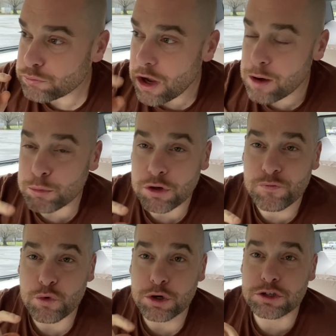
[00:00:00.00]
I'm looking
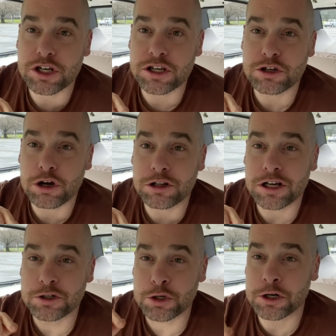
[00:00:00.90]
forward to taking you on
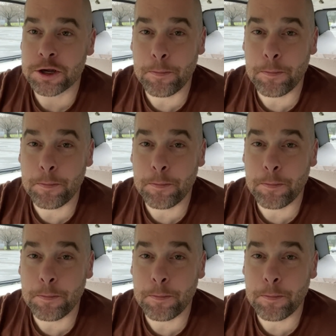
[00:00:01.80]
that journey.